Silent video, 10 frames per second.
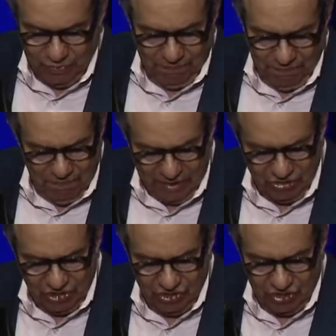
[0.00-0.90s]
wouldn't be
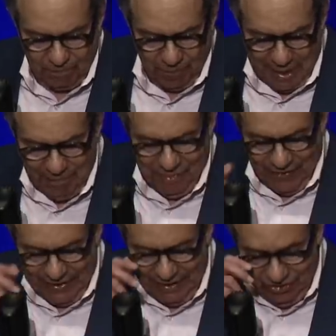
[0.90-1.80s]
such a problem if
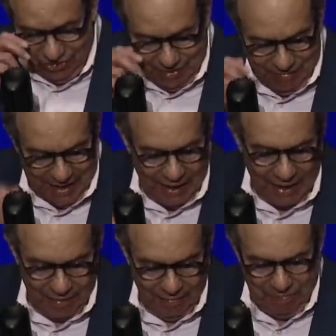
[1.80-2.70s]
I didn't seem to
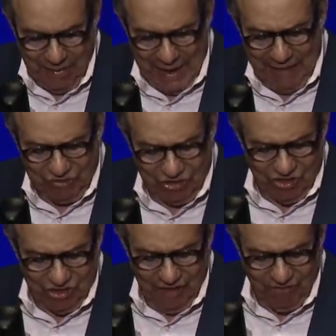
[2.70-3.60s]
have
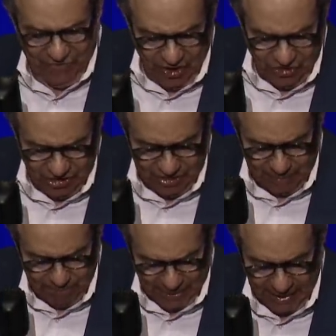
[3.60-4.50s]
such an aversion to
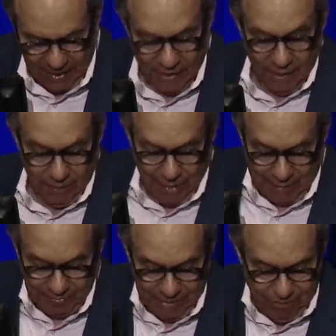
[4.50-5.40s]
pink,
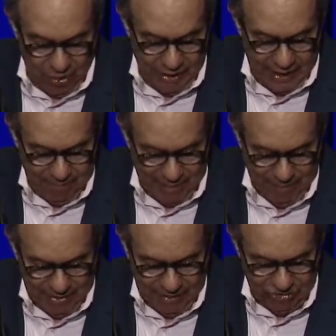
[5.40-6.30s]
probably brought on by
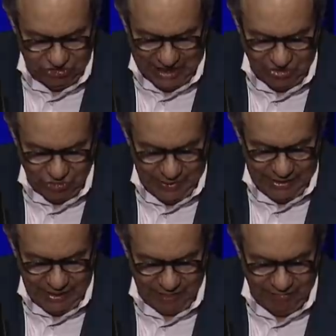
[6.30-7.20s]
being
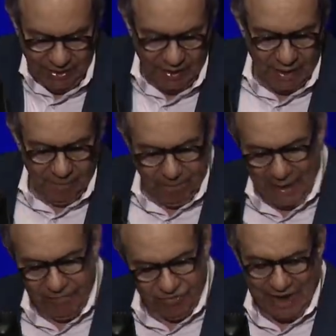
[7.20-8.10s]
saturated
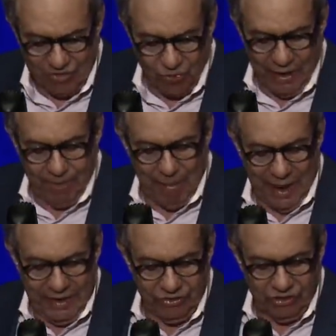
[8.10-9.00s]
by
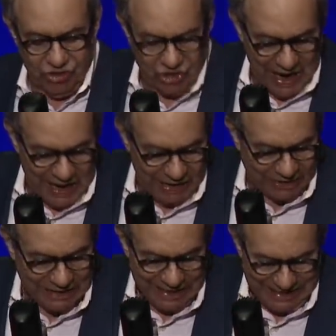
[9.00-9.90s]
it as a child
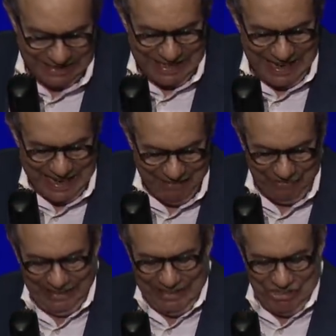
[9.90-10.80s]
and its
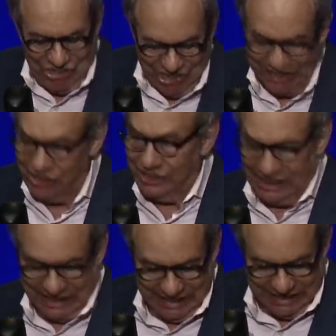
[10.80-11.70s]
heavily gendered
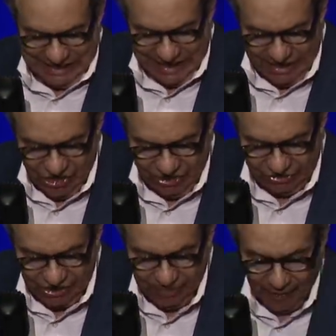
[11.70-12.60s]

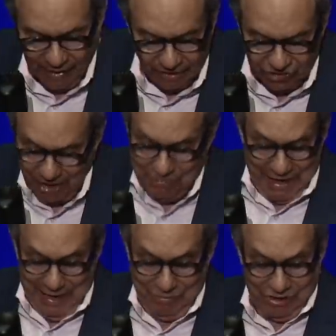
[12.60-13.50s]
connotations.
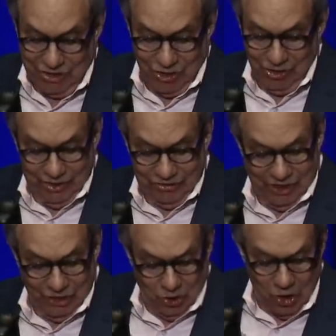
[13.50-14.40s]
Sometimes a girl
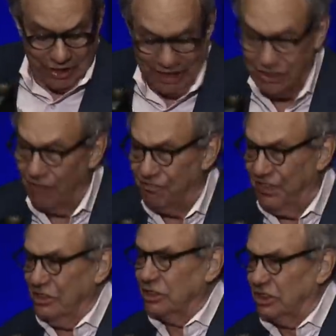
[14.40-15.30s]
isn't looking to
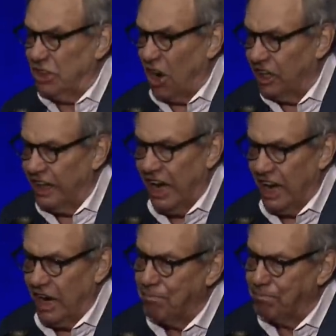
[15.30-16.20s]
feel girly
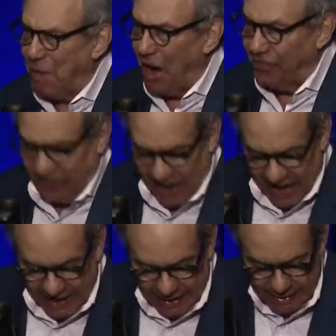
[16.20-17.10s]
on her
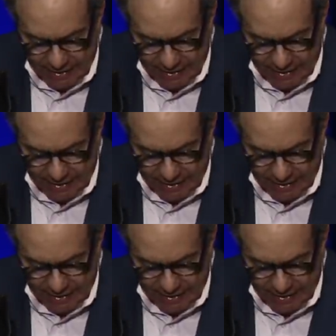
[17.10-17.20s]
birthday.